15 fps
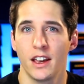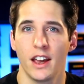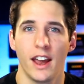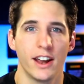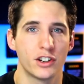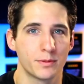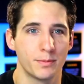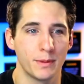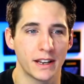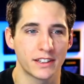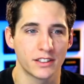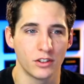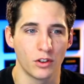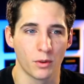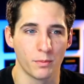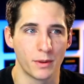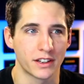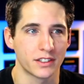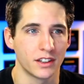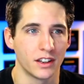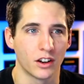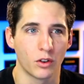it just makes your
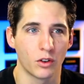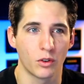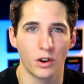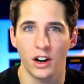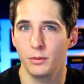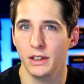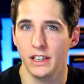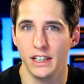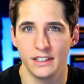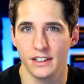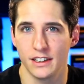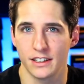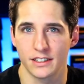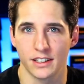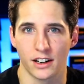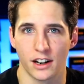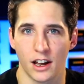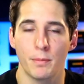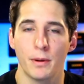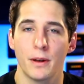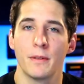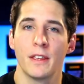mix incredibly easy to set
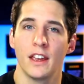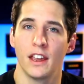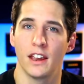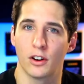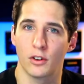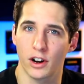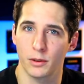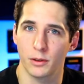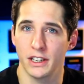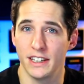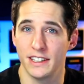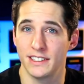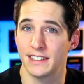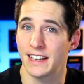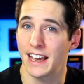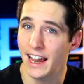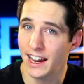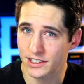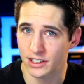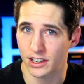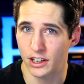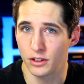up, incredibly easy to
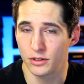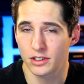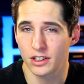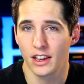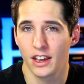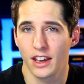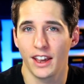execute,